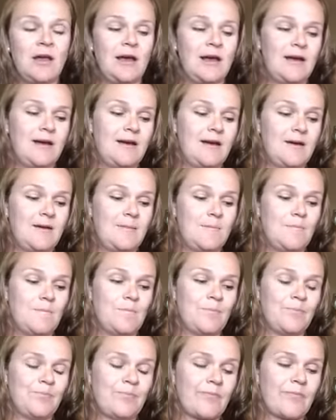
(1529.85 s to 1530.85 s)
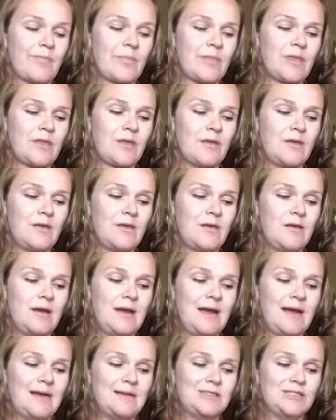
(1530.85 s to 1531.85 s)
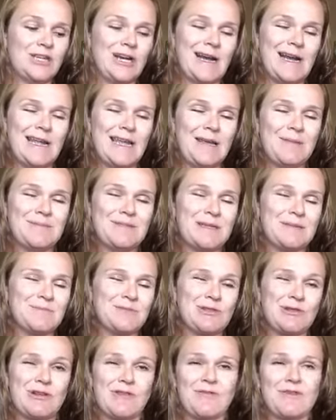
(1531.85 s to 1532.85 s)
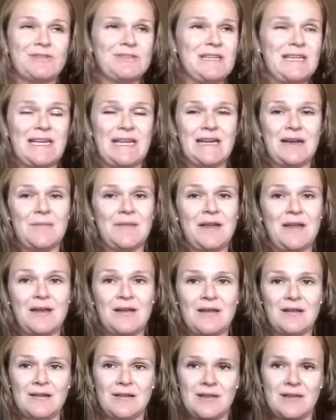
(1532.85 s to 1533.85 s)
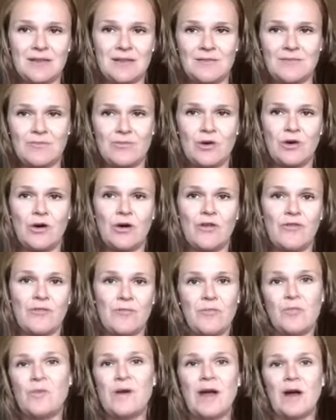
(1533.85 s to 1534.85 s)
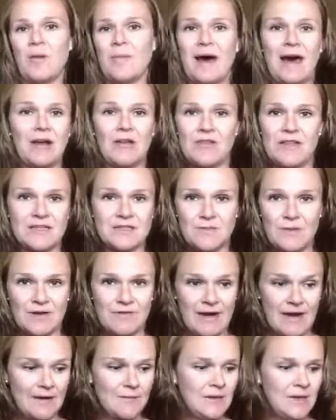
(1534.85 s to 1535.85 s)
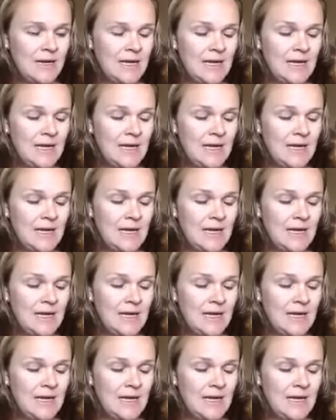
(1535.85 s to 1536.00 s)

And try to keep some sort of routine. I mean, we all battle this one, right?